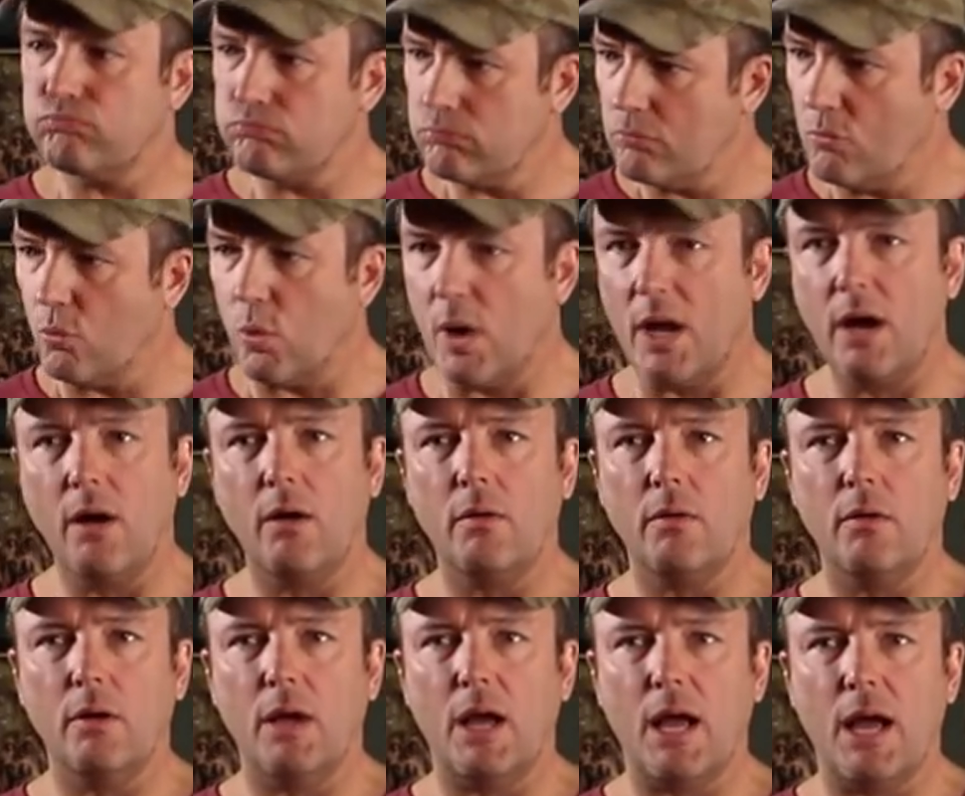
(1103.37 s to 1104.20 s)

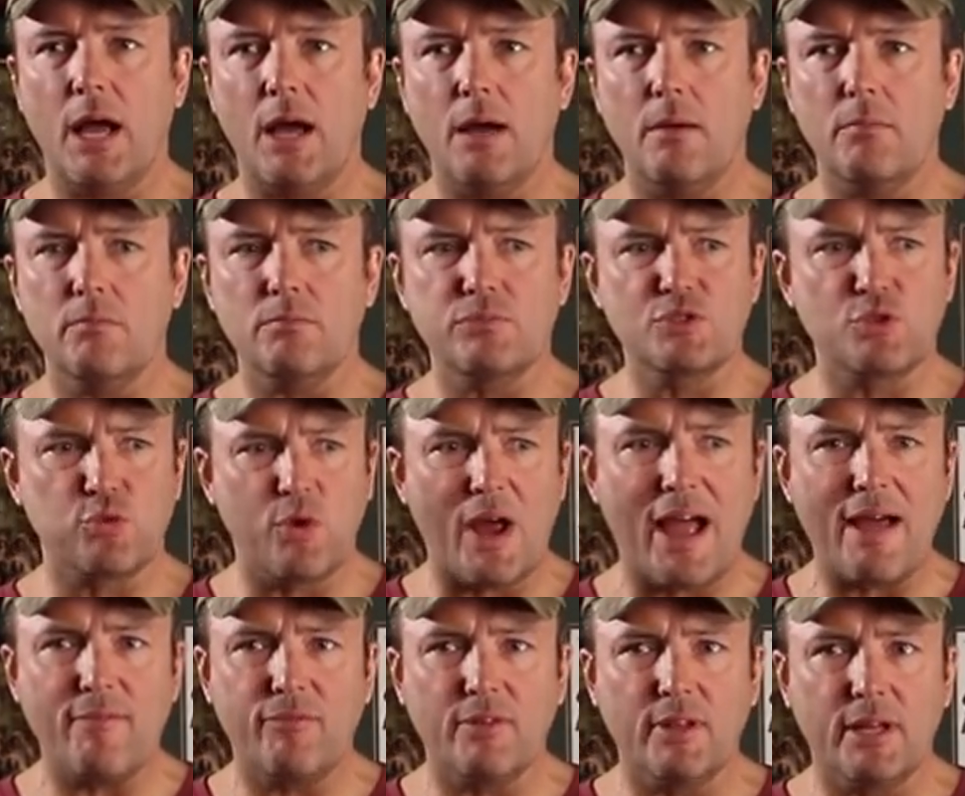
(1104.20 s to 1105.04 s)
Well,
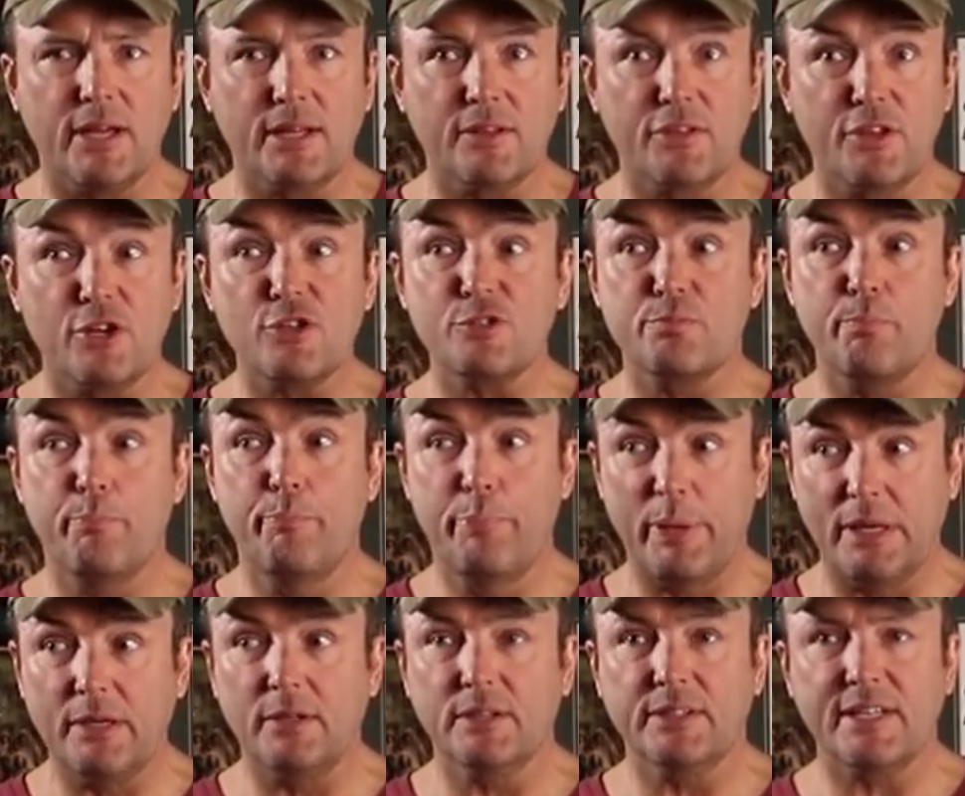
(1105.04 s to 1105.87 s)
traveling, there's
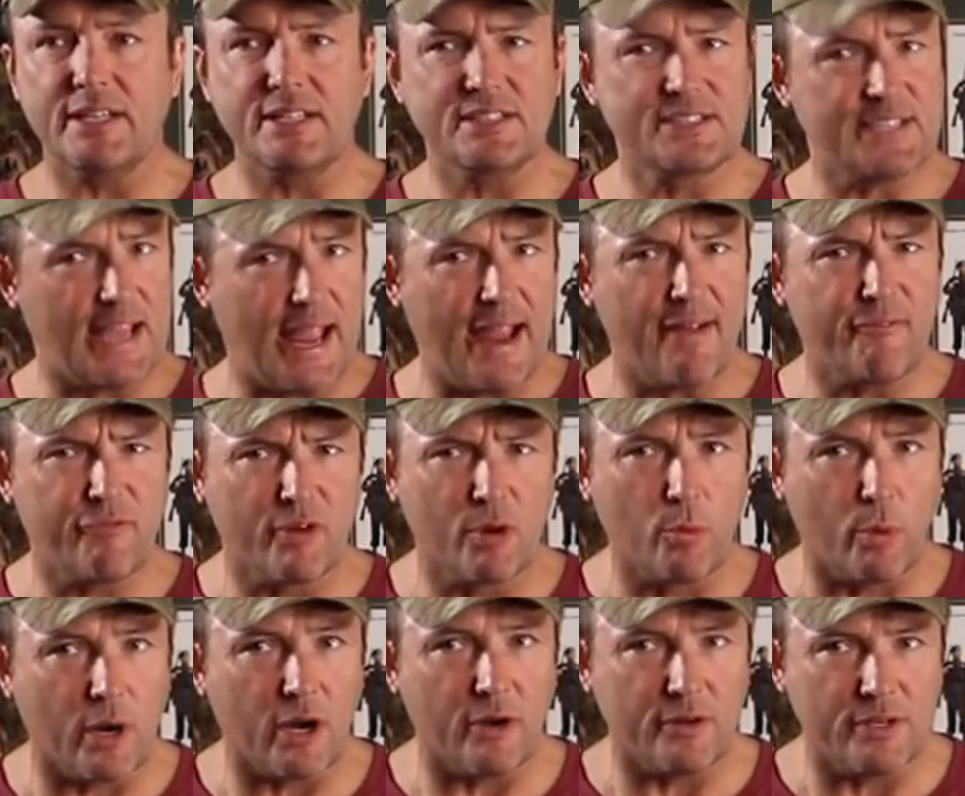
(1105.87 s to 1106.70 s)
buildings
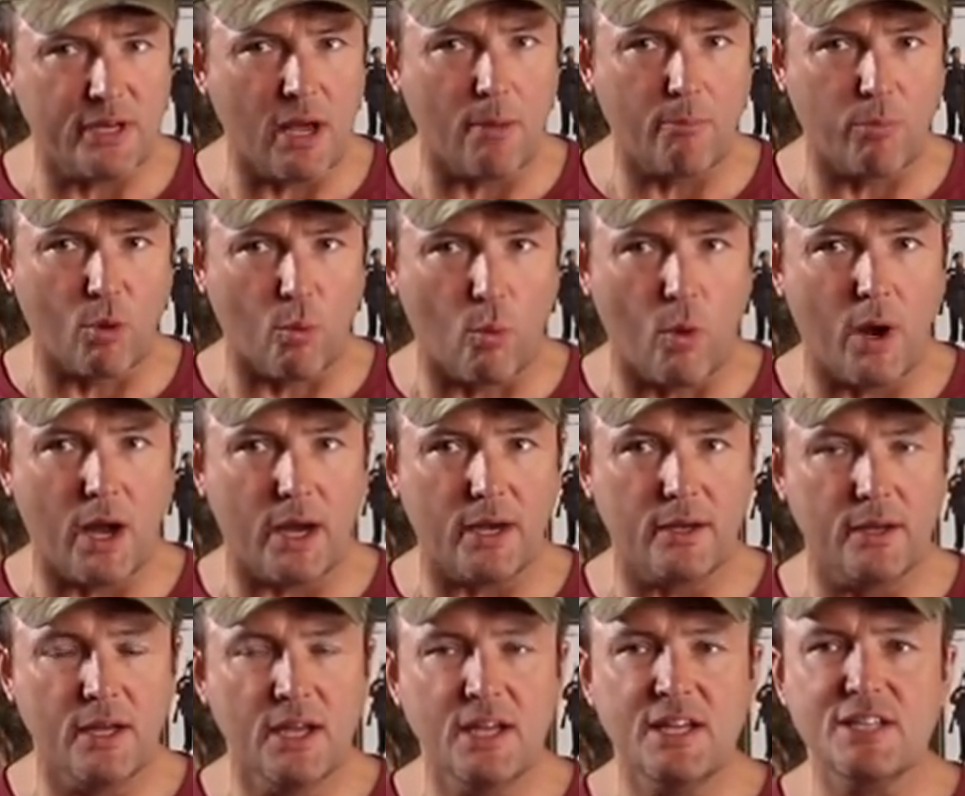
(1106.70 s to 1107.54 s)
everywhere, number
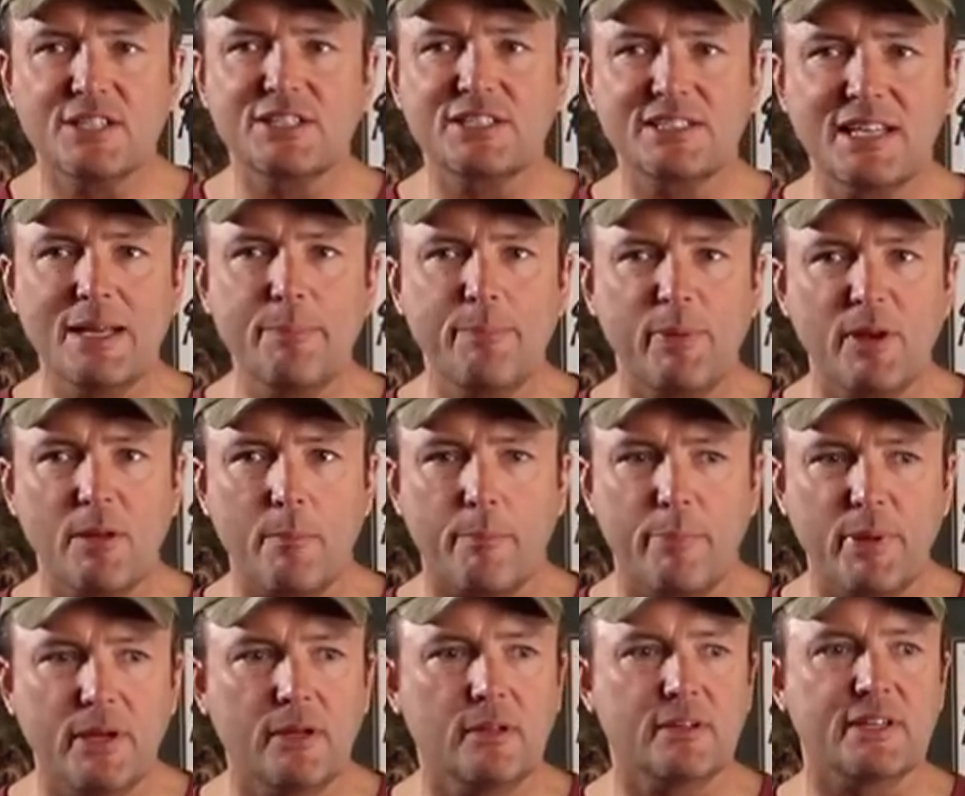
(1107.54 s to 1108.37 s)
one. Sleep in a
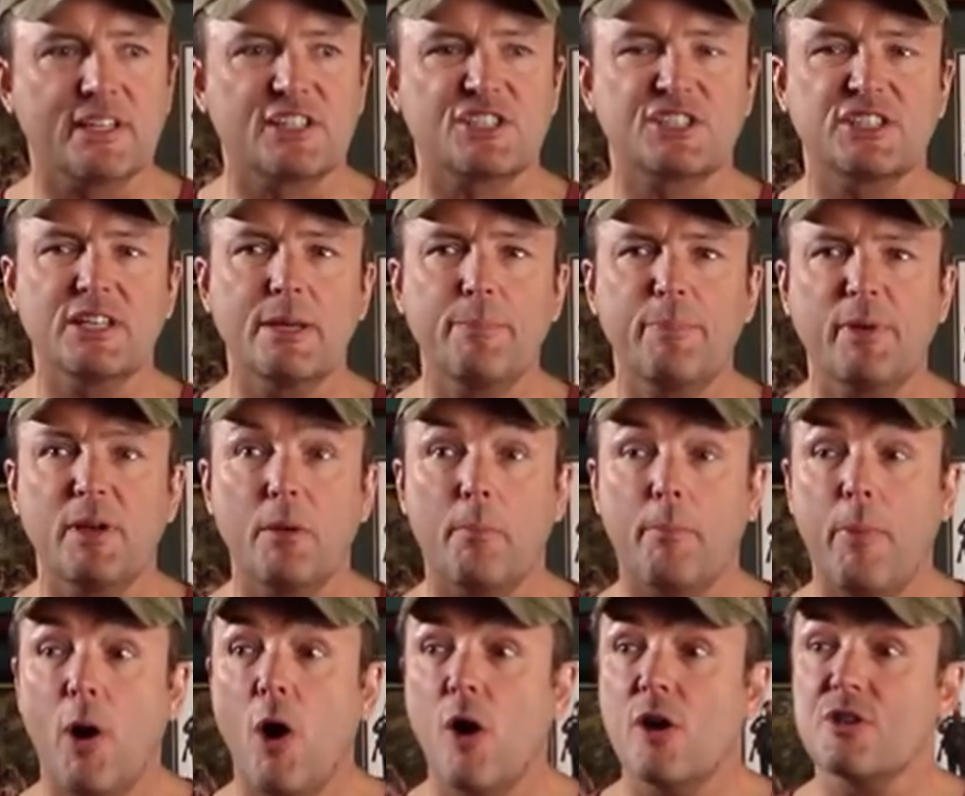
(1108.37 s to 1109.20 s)
building, sleep in a
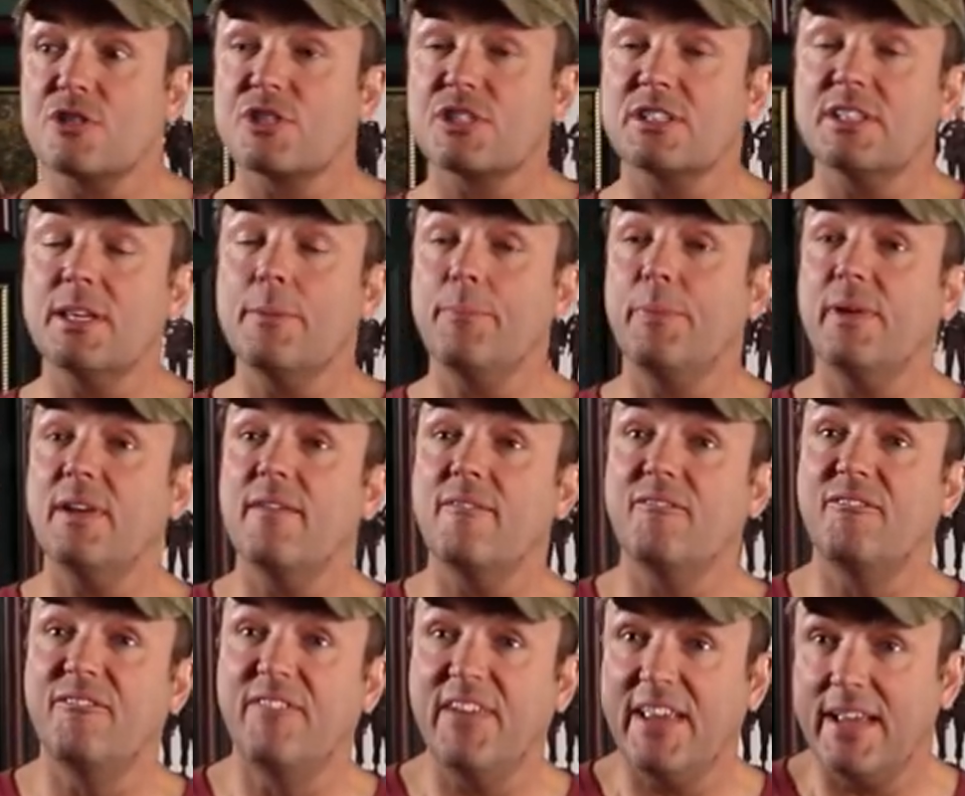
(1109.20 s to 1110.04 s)
barn, sleep in a
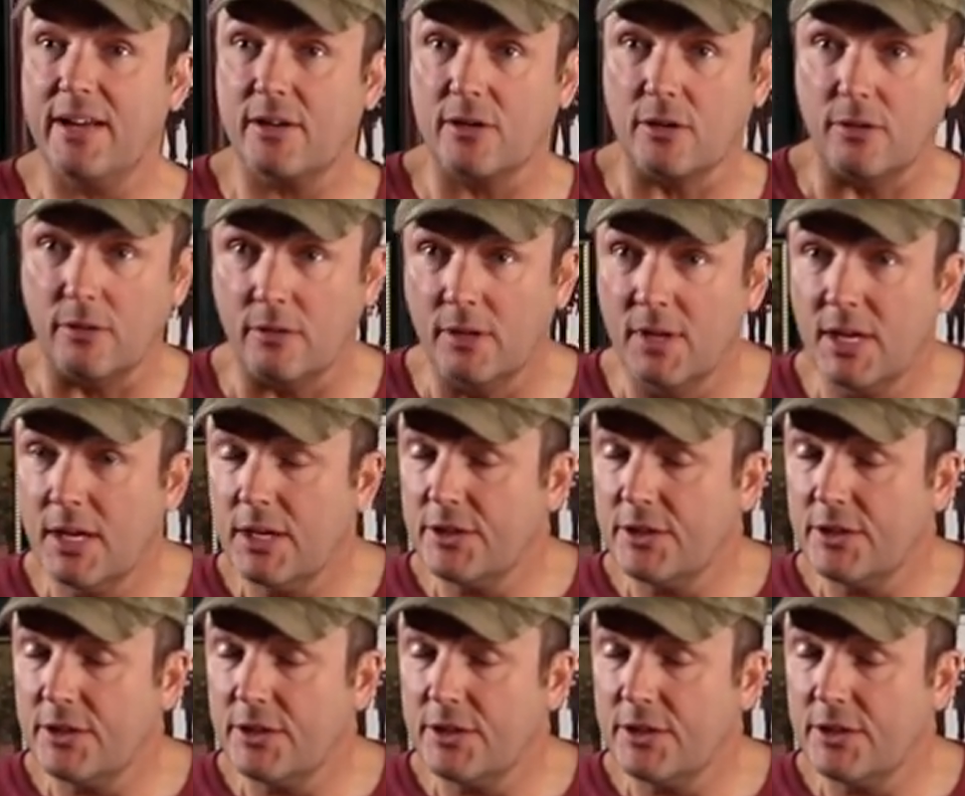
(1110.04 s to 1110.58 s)
vehicle.